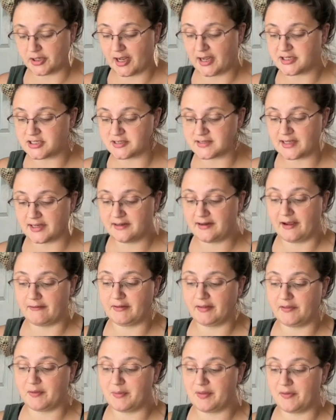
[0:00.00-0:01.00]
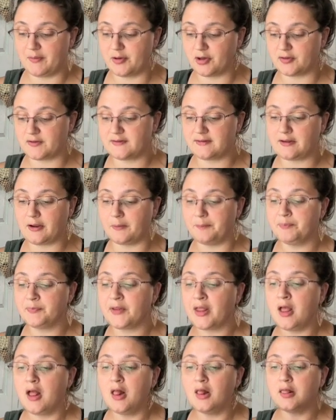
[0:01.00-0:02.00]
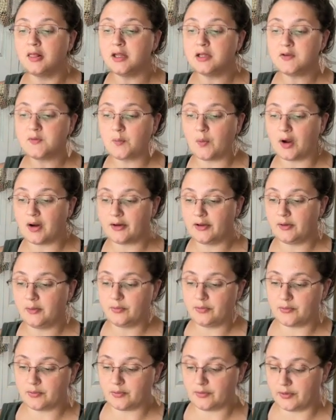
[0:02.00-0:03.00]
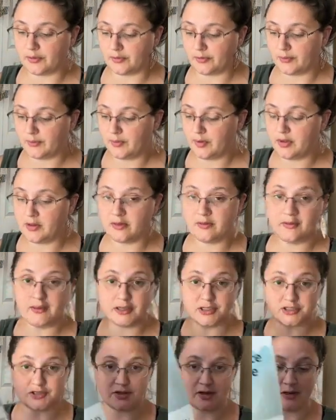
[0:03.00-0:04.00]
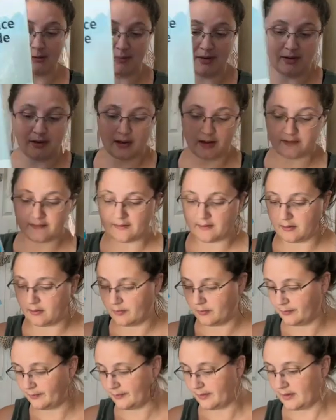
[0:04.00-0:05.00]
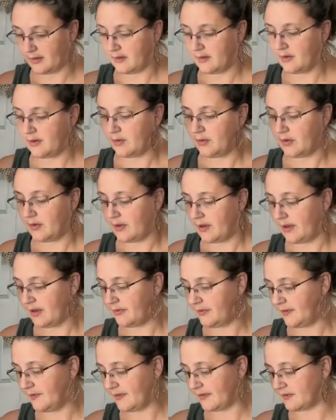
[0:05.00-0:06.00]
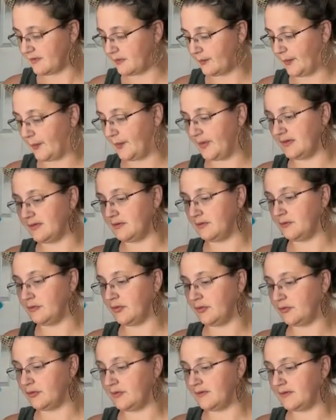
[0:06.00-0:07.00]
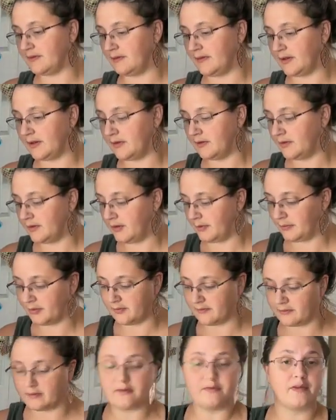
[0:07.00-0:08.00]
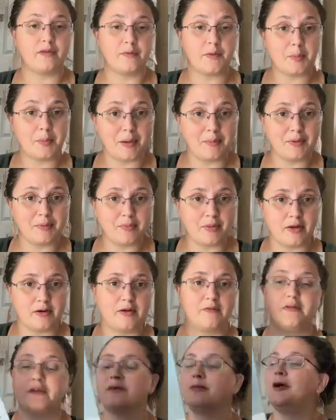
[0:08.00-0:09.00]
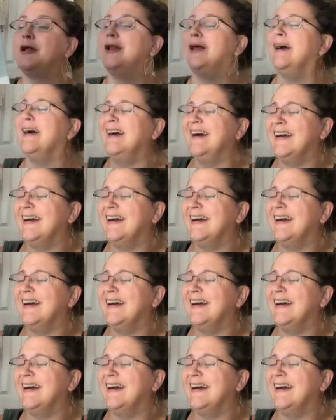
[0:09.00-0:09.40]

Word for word: I just liked having them in the books. So let's walk you through the astronomy, because I think that's the one we did most recently. Now I'm concerned that there might be blood on this one.